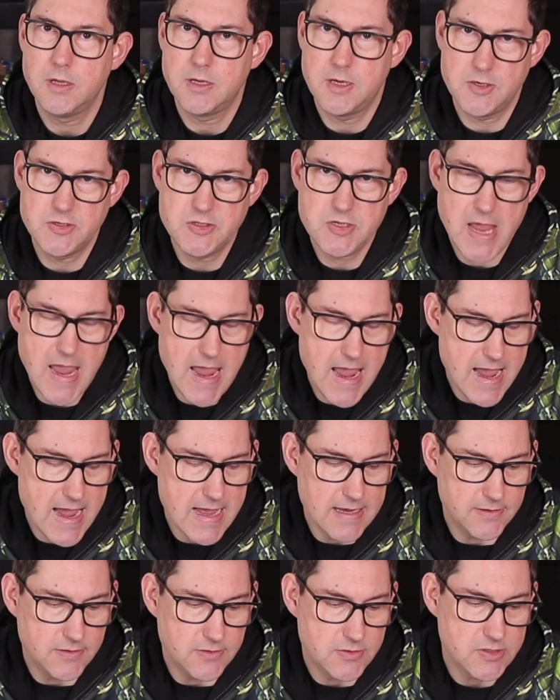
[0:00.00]

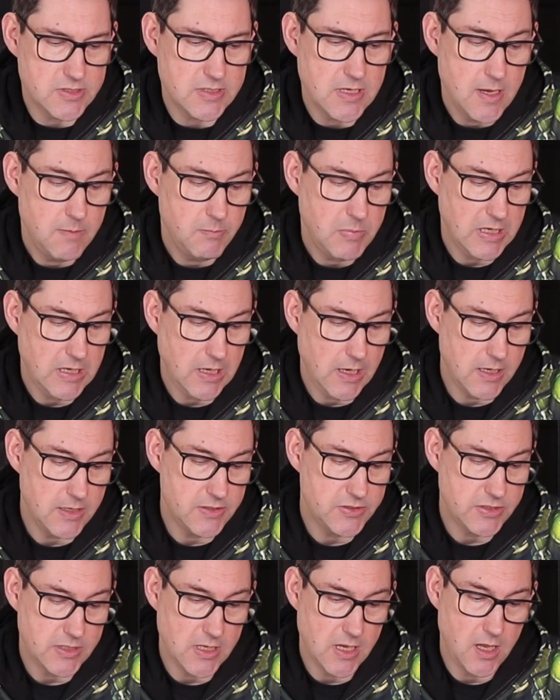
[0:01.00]
Catans,
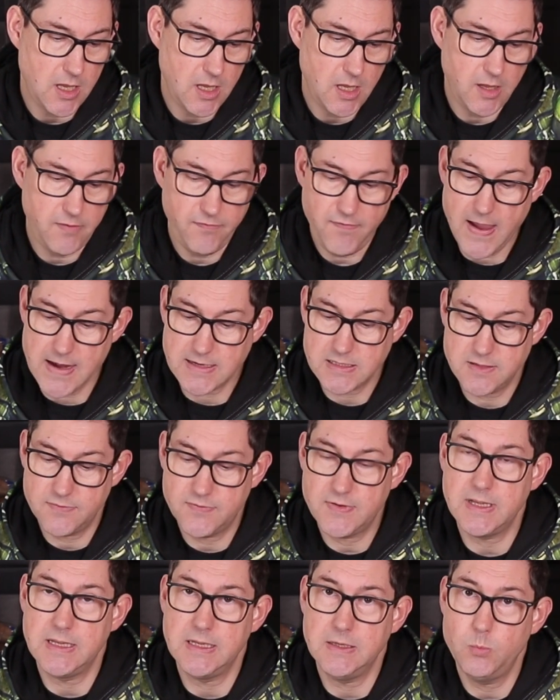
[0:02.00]
because
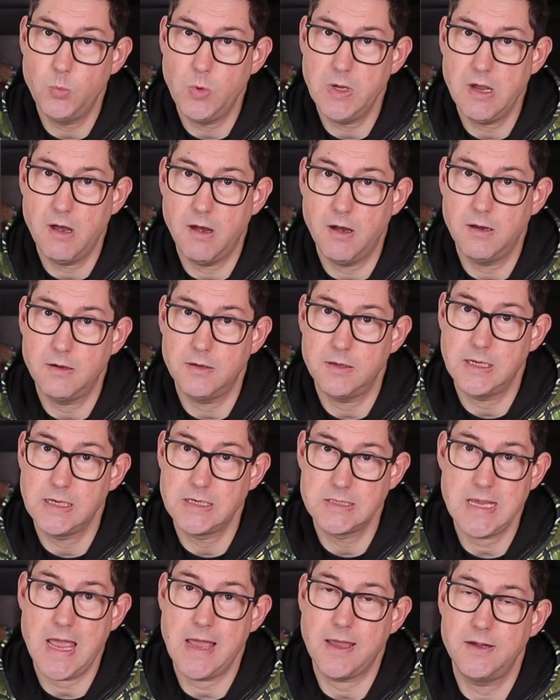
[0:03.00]
effectively we are
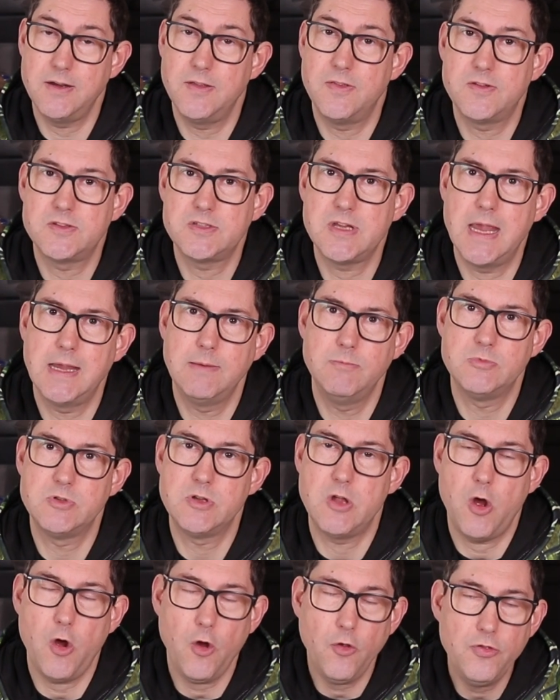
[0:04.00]
exactly the
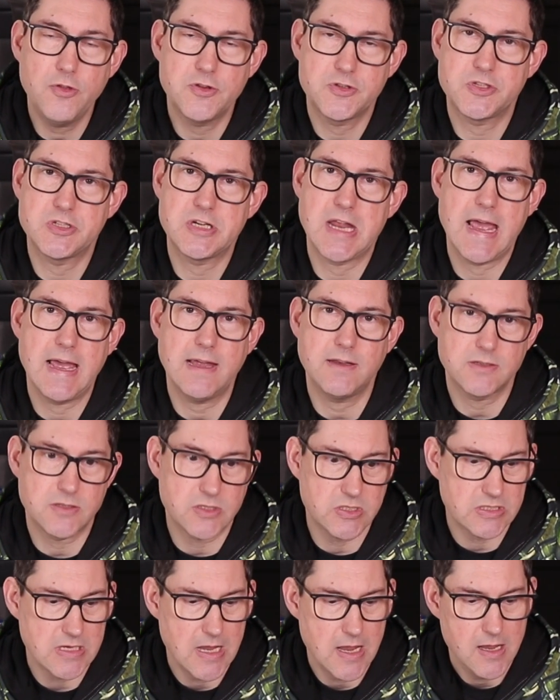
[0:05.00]
same on the
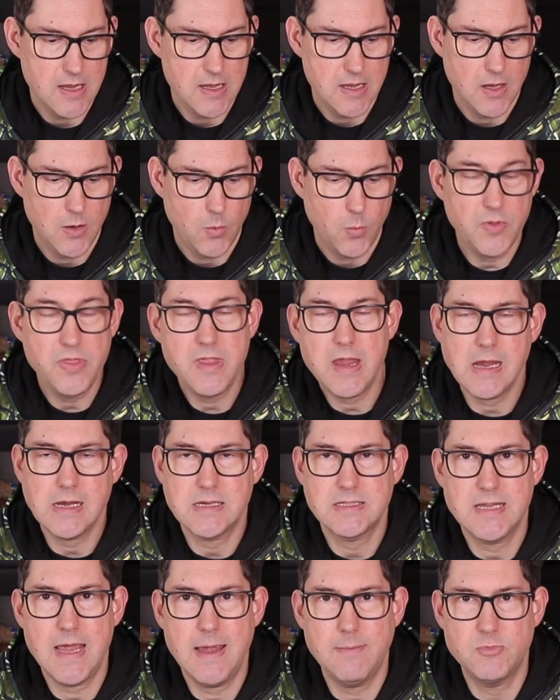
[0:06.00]
stats, with the
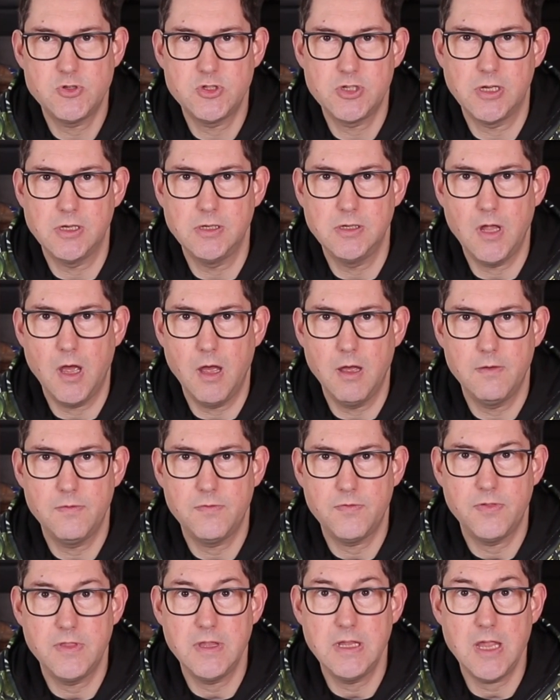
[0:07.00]
exception
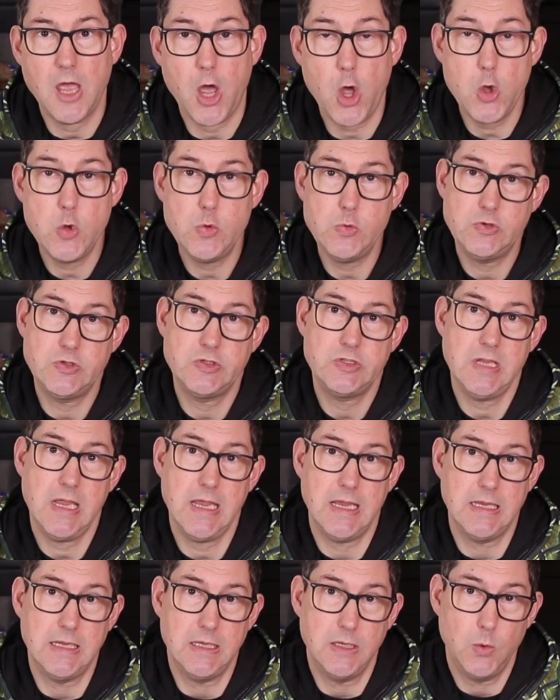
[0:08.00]
of the
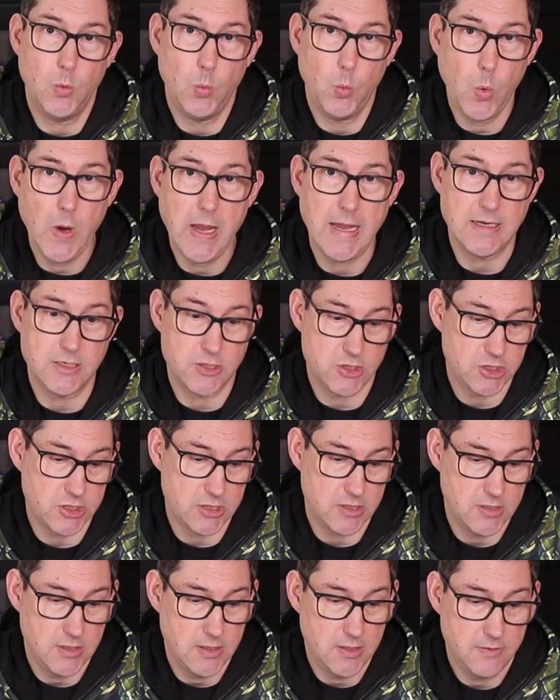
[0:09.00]
OC,
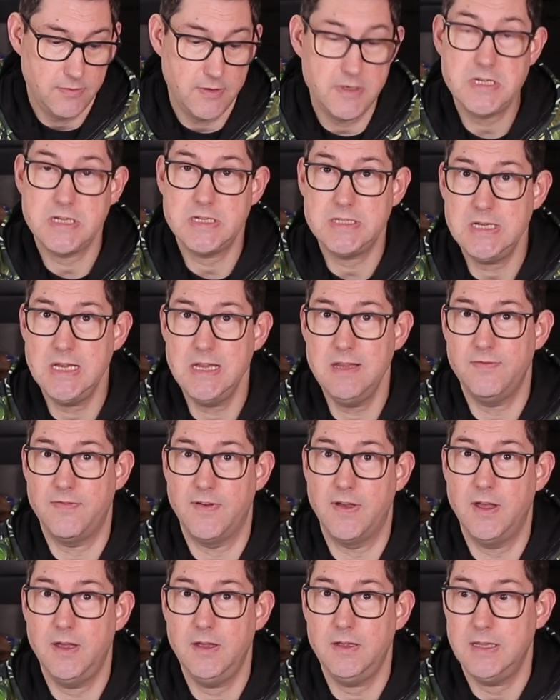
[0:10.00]
which the
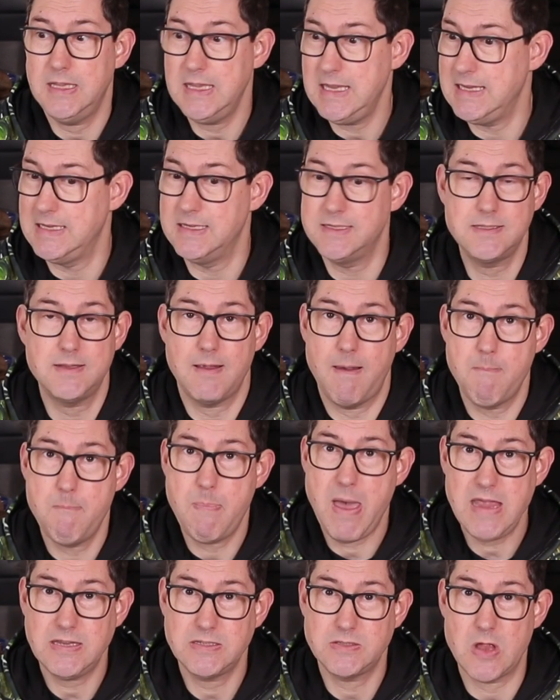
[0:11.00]
Deceiver is
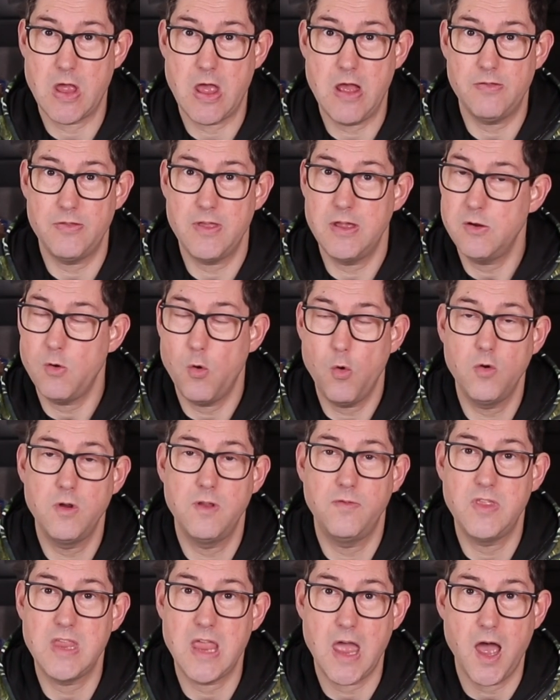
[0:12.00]
better than
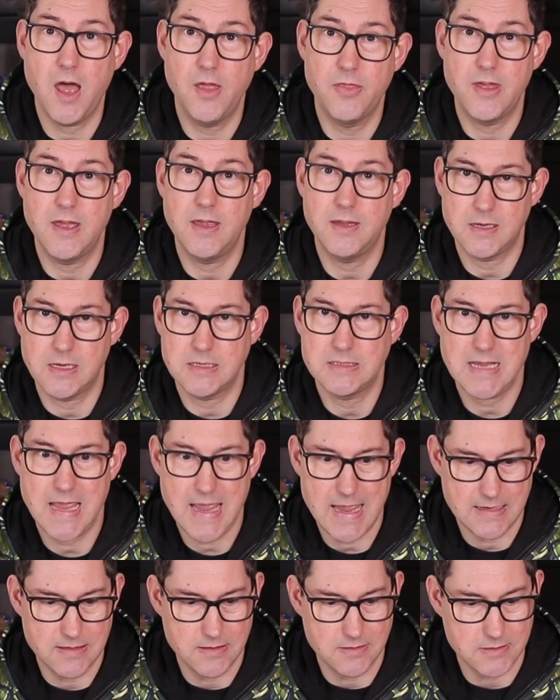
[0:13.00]
all of the other
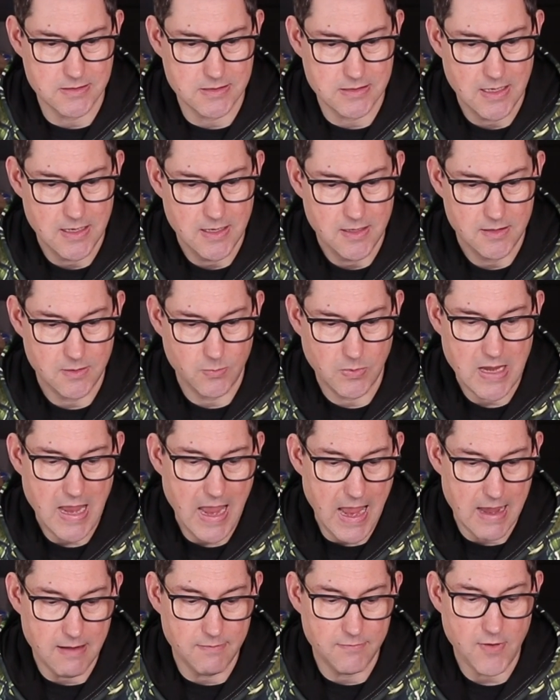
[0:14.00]
Catans that we
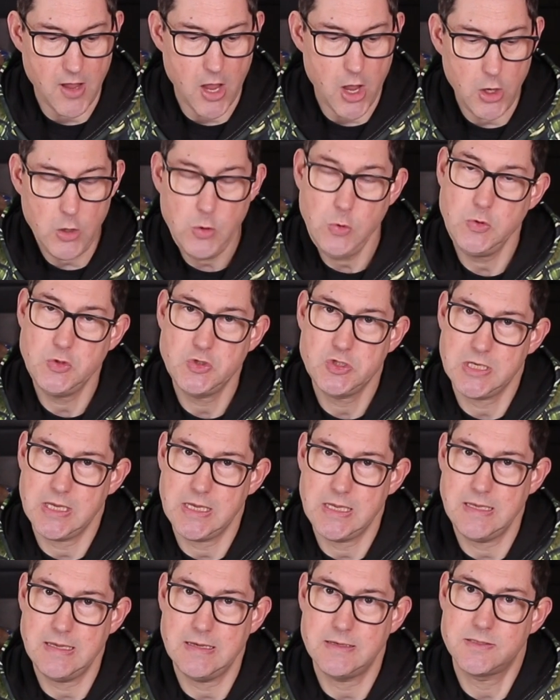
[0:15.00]
have.
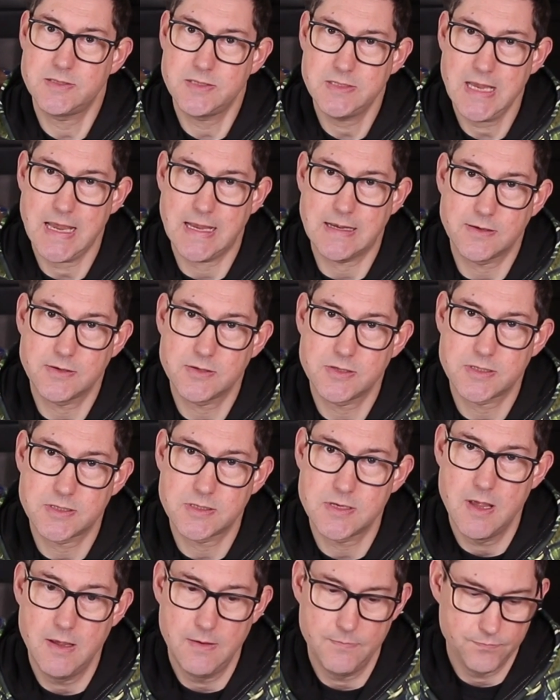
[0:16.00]
OC
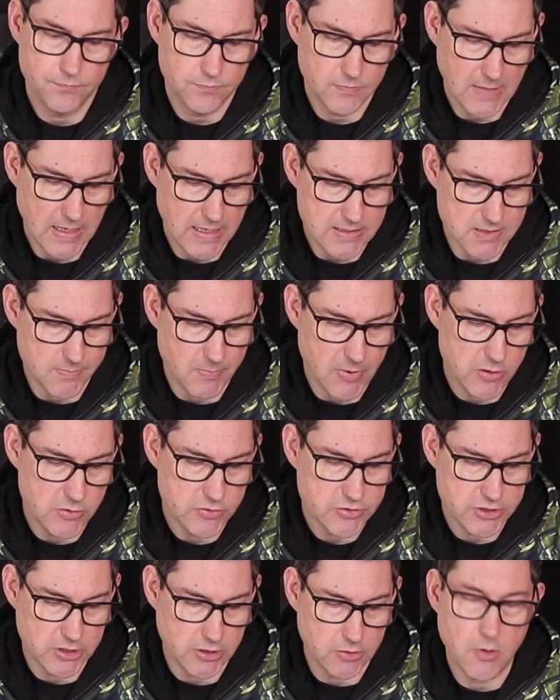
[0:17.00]
6 as
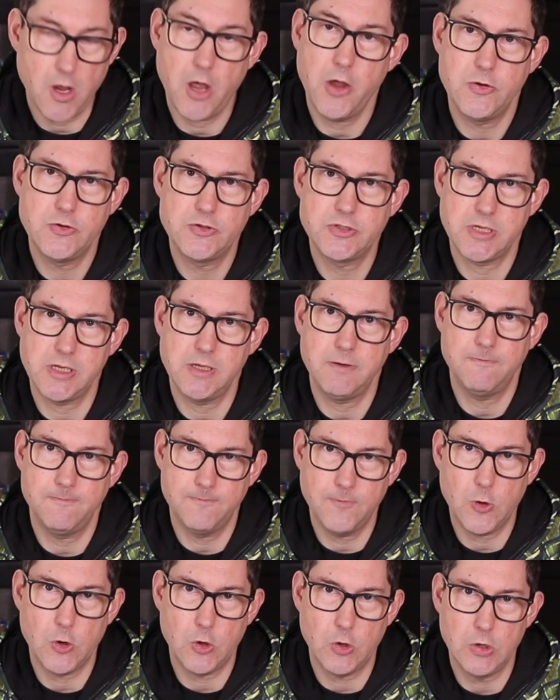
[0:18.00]
opposed to OC
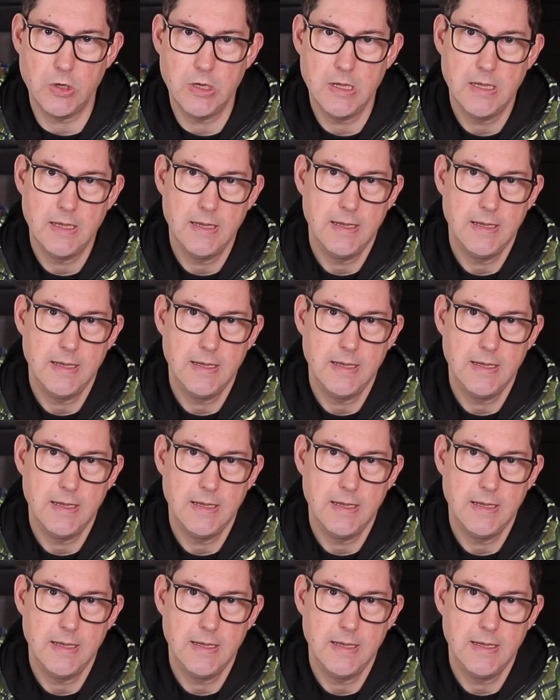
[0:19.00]
4.